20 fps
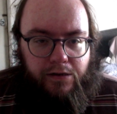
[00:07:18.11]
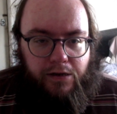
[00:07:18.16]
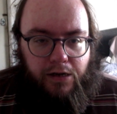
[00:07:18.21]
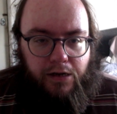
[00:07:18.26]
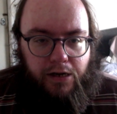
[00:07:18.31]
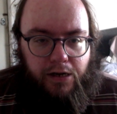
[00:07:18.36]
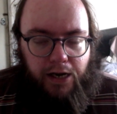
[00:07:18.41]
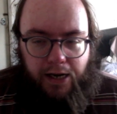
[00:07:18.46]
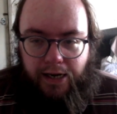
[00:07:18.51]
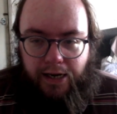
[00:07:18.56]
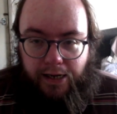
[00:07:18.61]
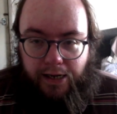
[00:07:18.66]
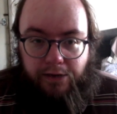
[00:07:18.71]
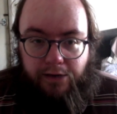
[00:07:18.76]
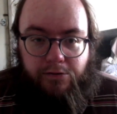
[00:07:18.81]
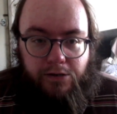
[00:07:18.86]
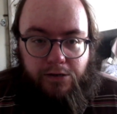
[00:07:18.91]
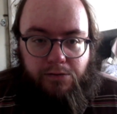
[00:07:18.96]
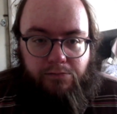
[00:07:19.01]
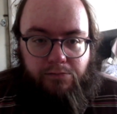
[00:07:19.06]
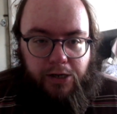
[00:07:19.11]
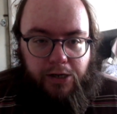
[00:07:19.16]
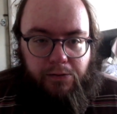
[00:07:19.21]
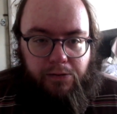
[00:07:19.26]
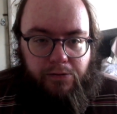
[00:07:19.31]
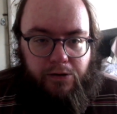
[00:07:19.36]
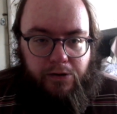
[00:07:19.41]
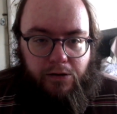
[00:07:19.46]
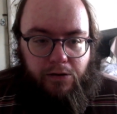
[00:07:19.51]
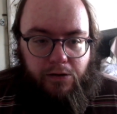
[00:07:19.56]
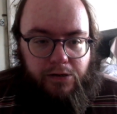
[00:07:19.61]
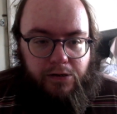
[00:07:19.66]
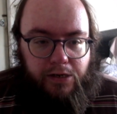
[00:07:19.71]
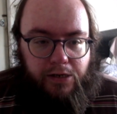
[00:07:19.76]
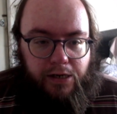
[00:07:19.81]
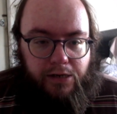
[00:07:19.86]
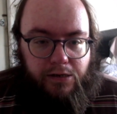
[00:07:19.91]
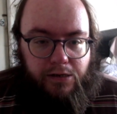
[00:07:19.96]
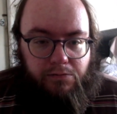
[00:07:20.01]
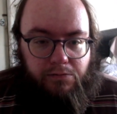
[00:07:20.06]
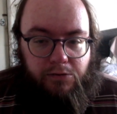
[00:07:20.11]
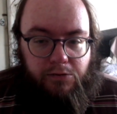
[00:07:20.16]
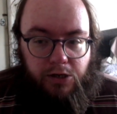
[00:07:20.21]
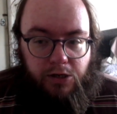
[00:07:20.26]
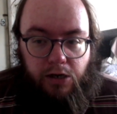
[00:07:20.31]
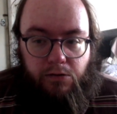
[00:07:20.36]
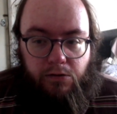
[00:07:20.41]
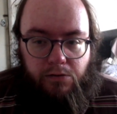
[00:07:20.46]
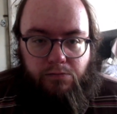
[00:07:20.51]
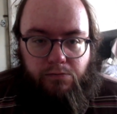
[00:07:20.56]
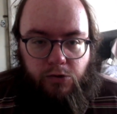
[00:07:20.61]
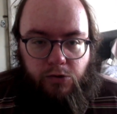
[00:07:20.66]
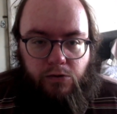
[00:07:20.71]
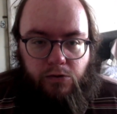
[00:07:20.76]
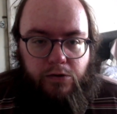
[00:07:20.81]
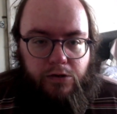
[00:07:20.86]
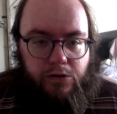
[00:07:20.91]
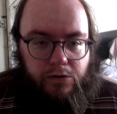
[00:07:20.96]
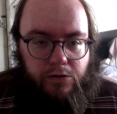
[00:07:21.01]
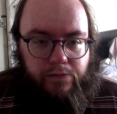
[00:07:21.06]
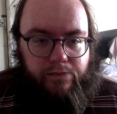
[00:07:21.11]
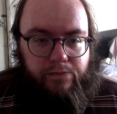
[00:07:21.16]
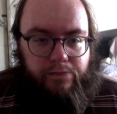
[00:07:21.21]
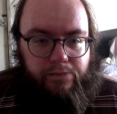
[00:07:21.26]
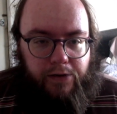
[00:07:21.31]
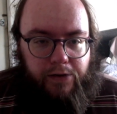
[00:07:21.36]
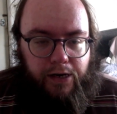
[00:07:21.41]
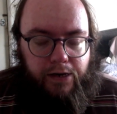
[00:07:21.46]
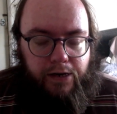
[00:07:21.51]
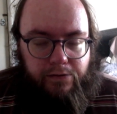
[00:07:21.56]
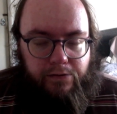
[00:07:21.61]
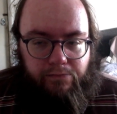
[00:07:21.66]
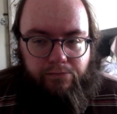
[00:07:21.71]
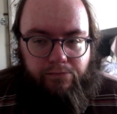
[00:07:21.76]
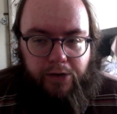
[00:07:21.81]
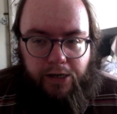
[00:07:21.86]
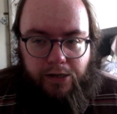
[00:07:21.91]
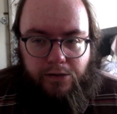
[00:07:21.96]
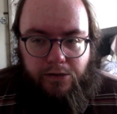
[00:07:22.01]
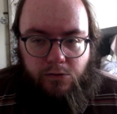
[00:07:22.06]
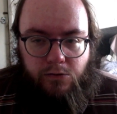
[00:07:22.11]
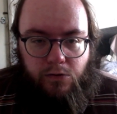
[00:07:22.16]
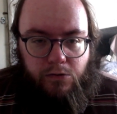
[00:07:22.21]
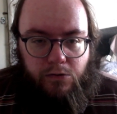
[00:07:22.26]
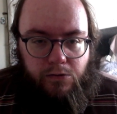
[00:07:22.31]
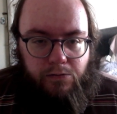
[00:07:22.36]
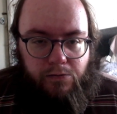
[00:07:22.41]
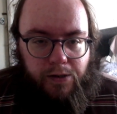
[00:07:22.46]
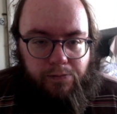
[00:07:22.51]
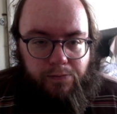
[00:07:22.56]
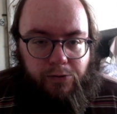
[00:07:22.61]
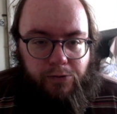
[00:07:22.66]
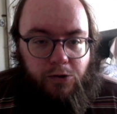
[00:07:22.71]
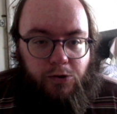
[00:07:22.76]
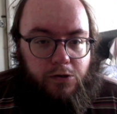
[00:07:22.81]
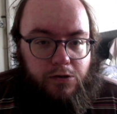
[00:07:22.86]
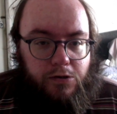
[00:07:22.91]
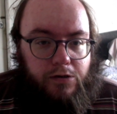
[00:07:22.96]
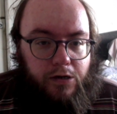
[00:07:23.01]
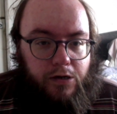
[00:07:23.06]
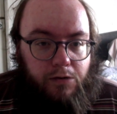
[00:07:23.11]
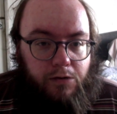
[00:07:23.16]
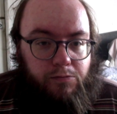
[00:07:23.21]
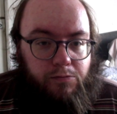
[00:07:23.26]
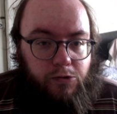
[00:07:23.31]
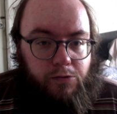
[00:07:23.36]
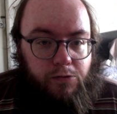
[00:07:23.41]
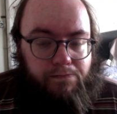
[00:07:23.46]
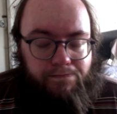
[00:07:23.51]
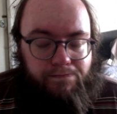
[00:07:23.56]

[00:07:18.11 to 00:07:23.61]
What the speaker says: are clearly interesting people, and I'd like to get to know them more and be able to talk to them about books a lot more.